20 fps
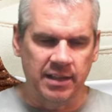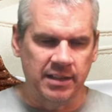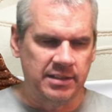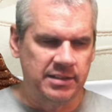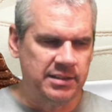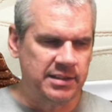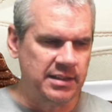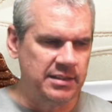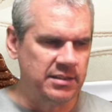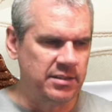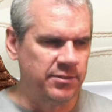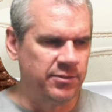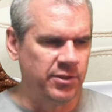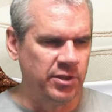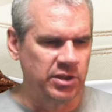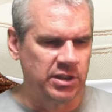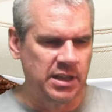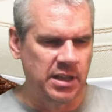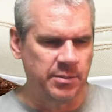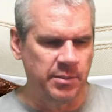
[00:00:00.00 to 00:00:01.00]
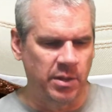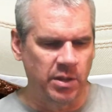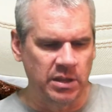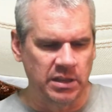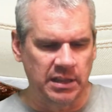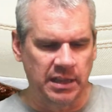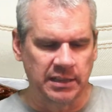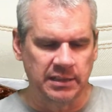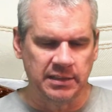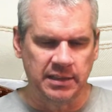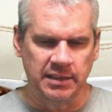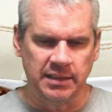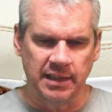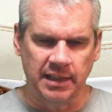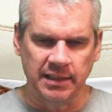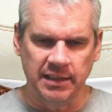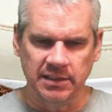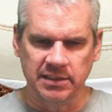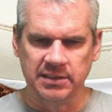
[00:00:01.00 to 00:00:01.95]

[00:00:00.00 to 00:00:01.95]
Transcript: since it first came out in 1990.